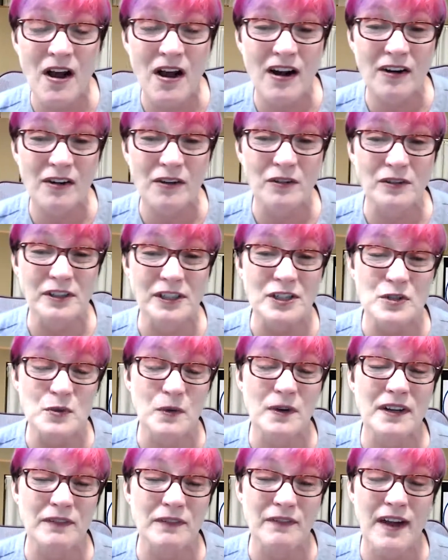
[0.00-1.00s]
are only
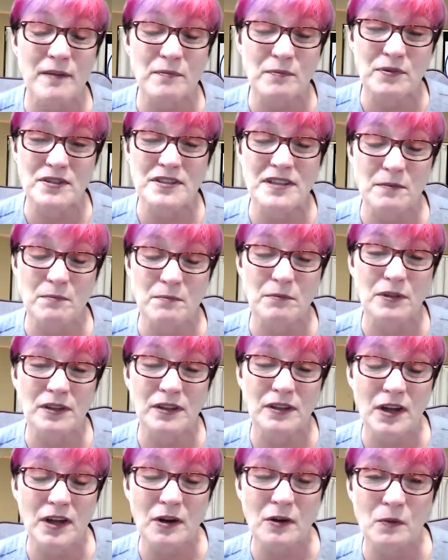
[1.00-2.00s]
25%
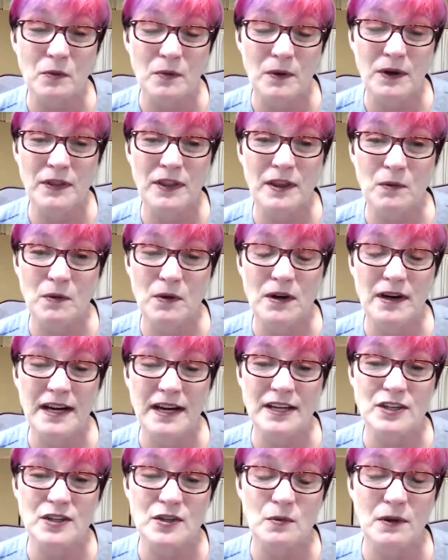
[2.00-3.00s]
below where they were
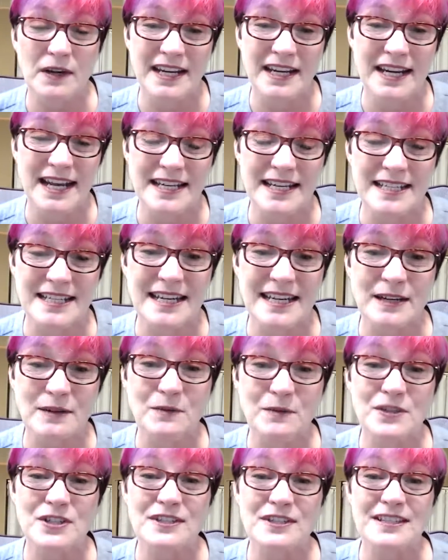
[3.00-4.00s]
in 2019,
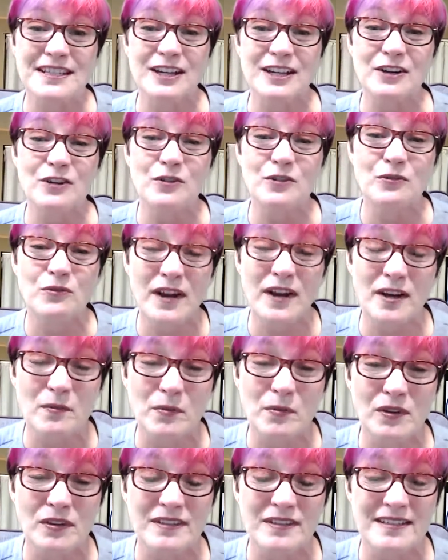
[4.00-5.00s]
which is an
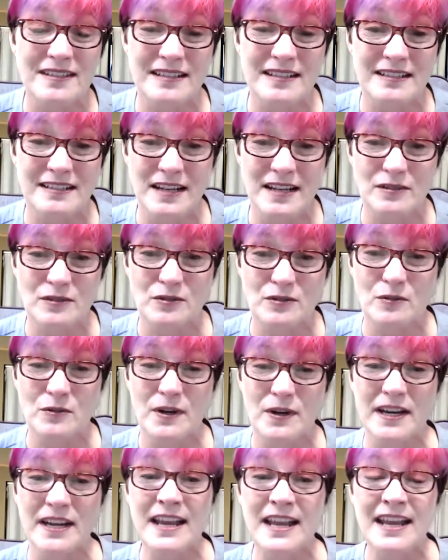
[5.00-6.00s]
incredible success
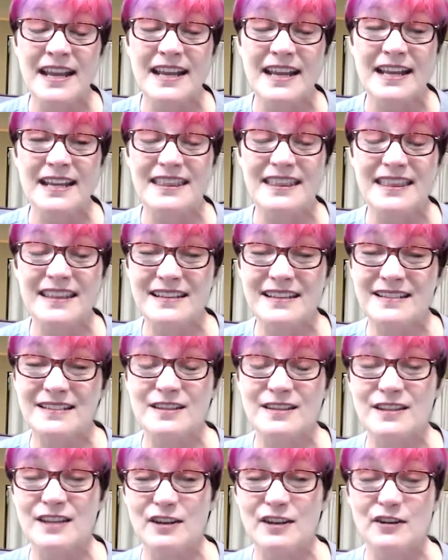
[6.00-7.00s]
story in
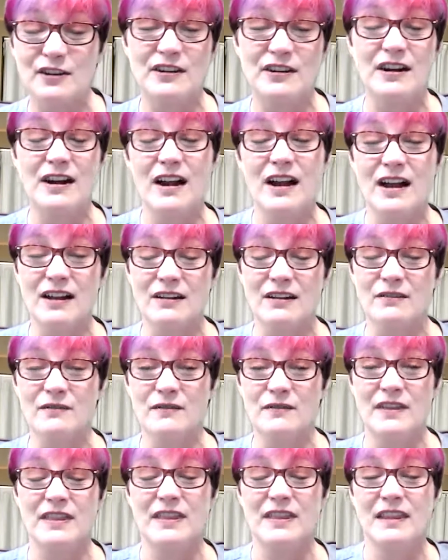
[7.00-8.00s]
this year of
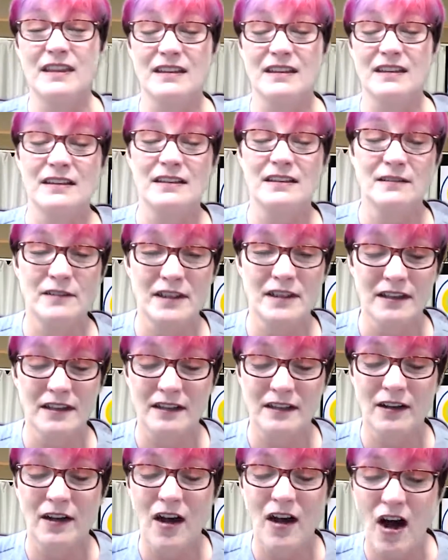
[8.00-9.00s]

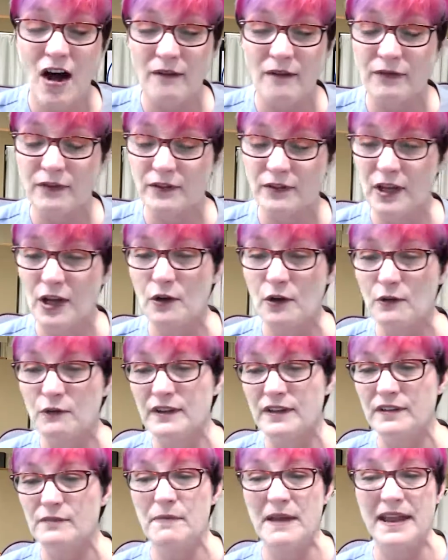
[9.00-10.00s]
the awful
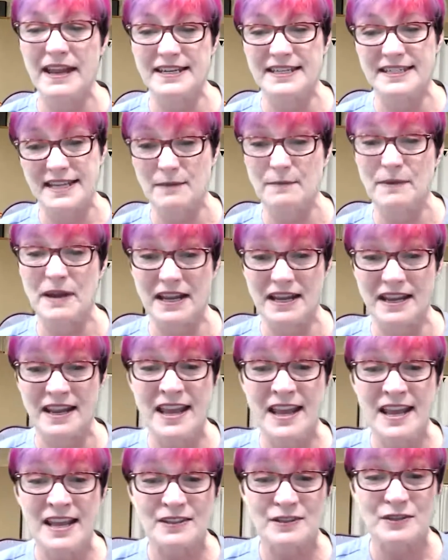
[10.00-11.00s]
COVID pandemic.
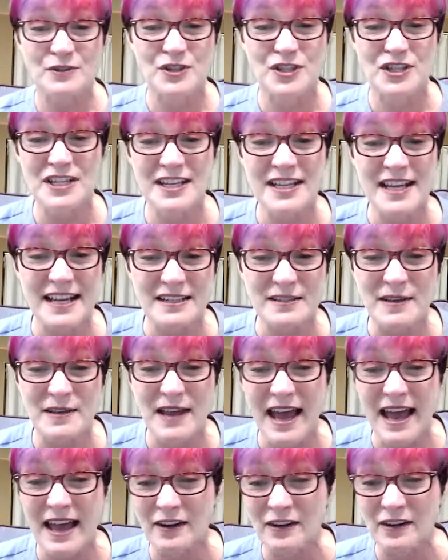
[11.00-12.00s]
So she has
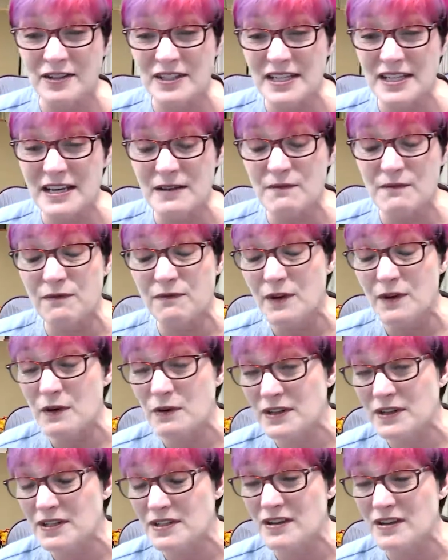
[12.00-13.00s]
had her team
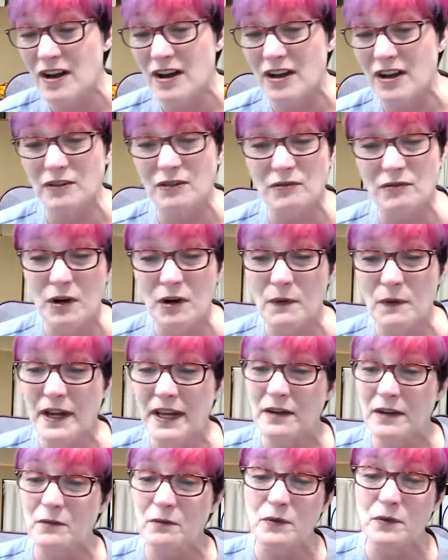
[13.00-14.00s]
focused on
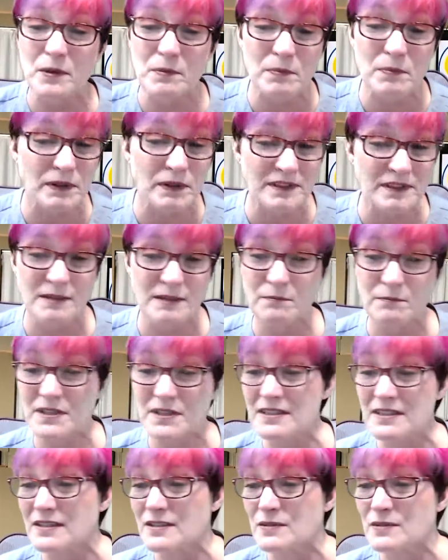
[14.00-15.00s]
growing and rebuilding
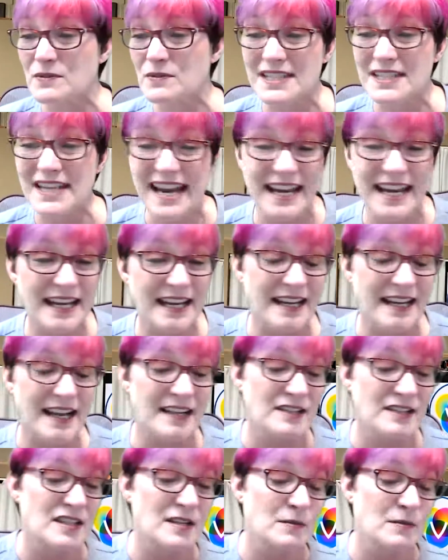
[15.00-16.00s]
business, retaining
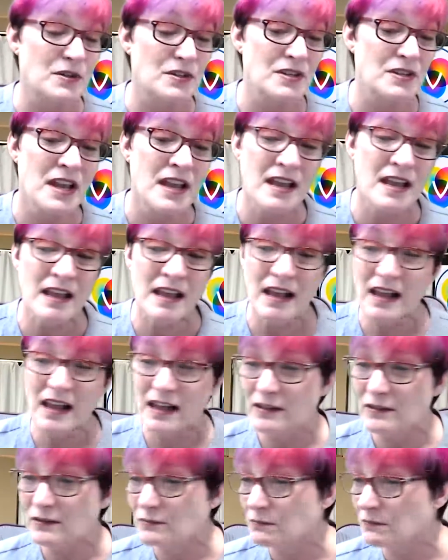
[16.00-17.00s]
customers,
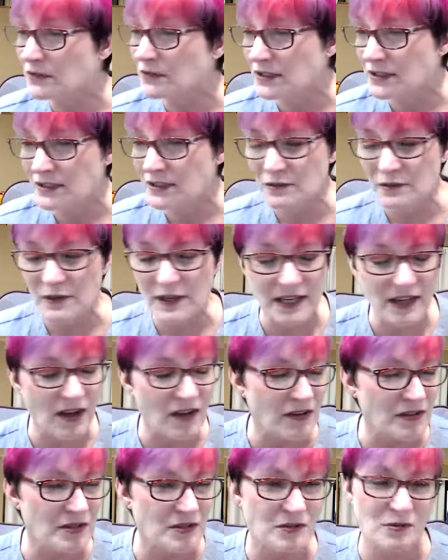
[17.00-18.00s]
doing
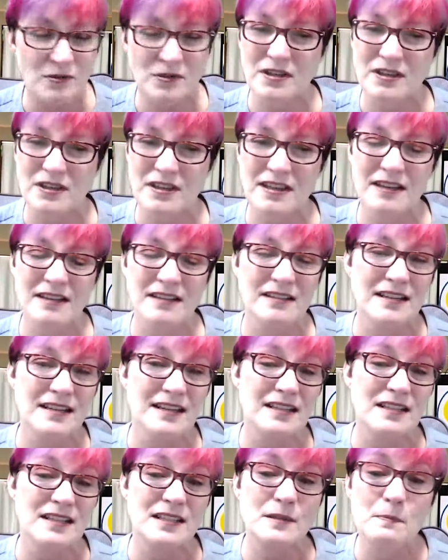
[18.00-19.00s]
all sorts of things, and
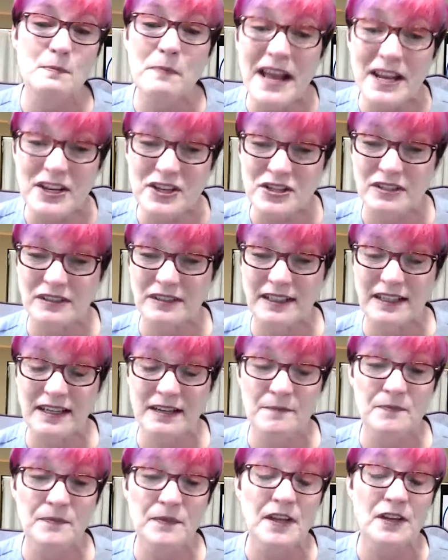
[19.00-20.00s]

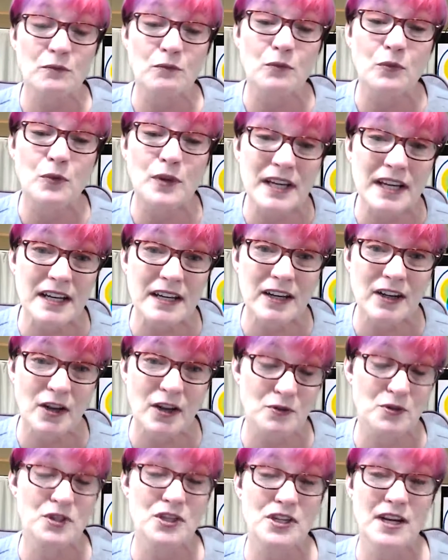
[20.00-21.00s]
especially
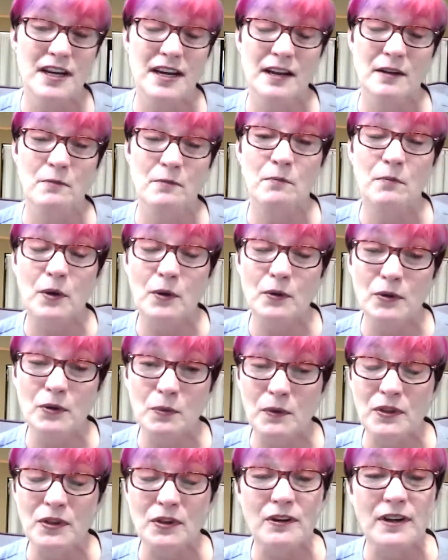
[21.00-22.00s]
renegotiating both
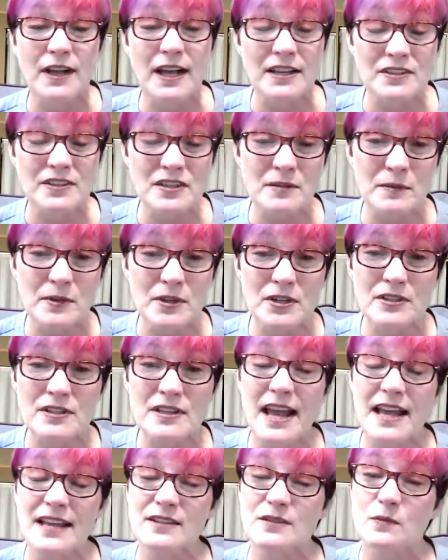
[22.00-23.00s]
with her customers
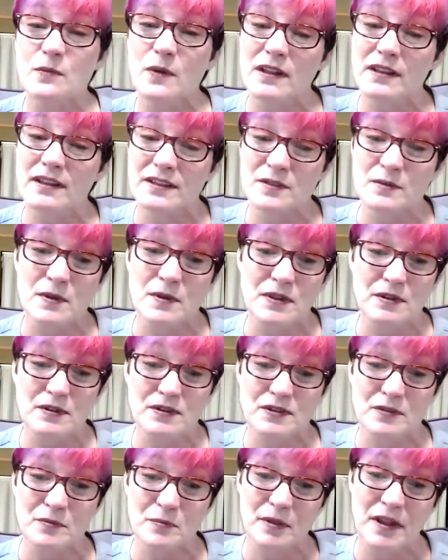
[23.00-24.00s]
as well as with her
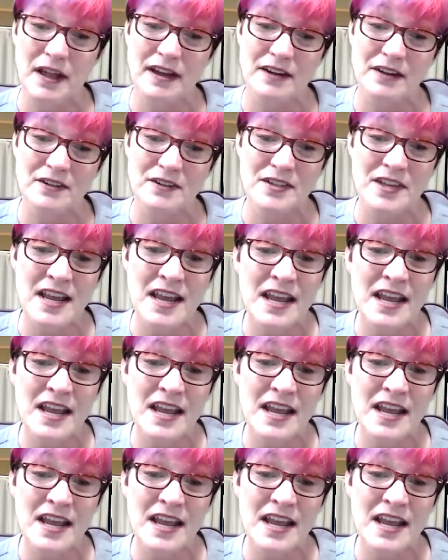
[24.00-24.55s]
suppliers.